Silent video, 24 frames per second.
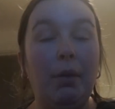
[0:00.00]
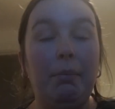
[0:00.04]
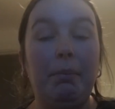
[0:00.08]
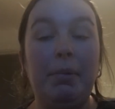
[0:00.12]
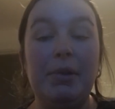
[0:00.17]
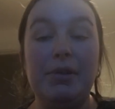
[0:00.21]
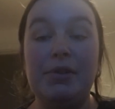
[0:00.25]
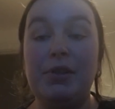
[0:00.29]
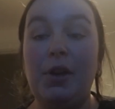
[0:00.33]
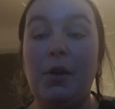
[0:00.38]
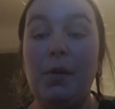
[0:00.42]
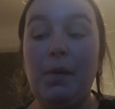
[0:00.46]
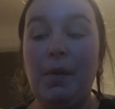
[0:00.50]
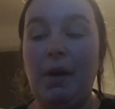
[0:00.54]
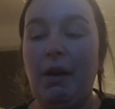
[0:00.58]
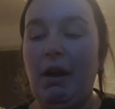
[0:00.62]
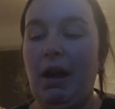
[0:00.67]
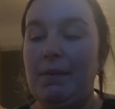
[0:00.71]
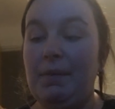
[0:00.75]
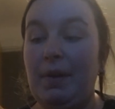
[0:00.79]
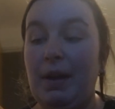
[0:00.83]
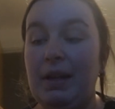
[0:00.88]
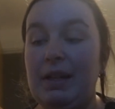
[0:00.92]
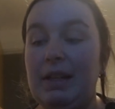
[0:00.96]
But so far
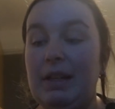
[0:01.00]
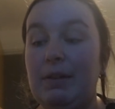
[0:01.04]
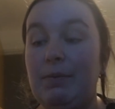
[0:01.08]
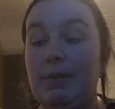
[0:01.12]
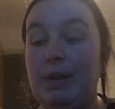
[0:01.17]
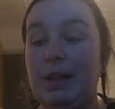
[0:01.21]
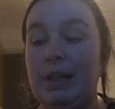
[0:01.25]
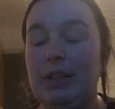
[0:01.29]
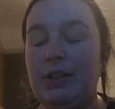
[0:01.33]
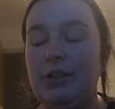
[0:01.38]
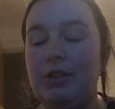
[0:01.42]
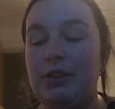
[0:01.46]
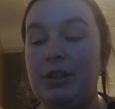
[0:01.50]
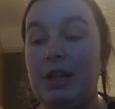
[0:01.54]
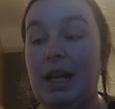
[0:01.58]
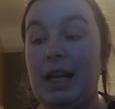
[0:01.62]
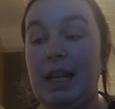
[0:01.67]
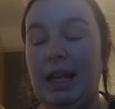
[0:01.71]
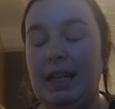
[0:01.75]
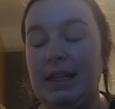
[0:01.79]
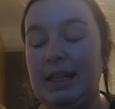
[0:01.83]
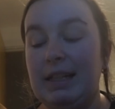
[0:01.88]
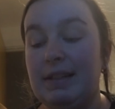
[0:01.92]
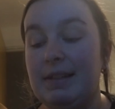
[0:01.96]
I'm finding it really good. I
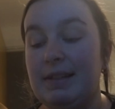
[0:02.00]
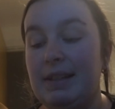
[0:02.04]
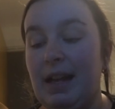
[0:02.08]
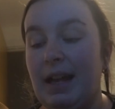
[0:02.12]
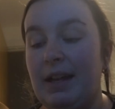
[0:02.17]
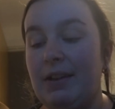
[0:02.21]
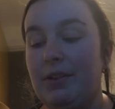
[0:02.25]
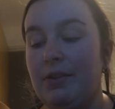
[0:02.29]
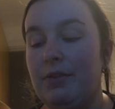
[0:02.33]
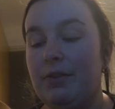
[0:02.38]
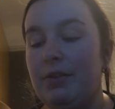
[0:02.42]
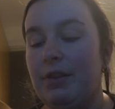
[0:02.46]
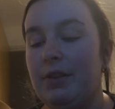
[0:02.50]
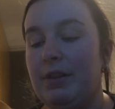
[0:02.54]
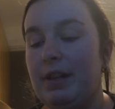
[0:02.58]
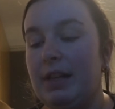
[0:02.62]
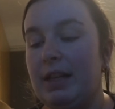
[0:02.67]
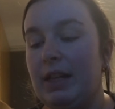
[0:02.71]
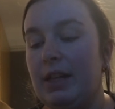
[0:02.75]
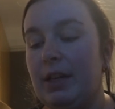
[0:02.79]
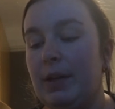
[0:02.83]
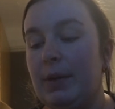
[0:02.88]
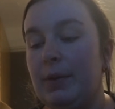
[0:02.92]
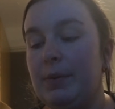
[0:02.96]
like the style that they
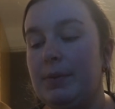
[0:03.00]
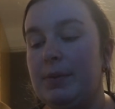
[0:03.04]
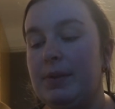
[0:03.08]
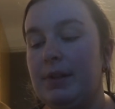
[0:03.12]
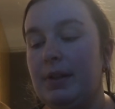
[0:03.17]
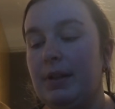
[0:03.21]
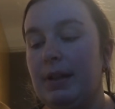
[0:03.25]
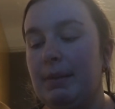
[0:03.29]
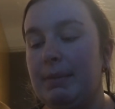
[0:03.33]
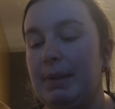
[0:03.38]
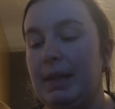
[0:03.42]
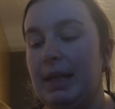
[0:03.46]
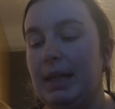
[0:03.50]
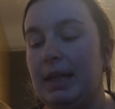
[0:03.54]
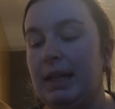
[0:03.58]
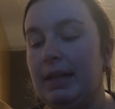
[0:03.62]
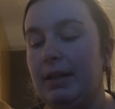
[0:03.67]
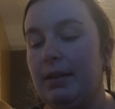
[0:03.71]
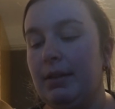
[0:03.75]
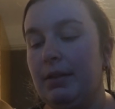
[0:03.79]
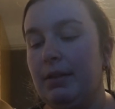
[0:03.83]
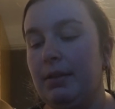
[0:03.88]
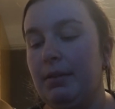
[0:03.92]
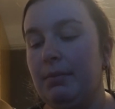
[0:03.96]
use, so let me get it
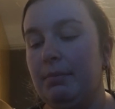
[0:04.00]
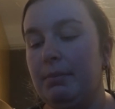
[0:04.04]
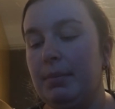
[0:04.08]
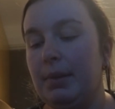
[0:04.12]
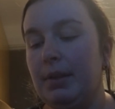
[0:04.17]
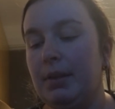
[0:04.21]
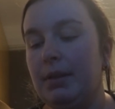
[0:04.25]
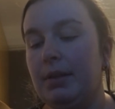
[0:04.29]
up.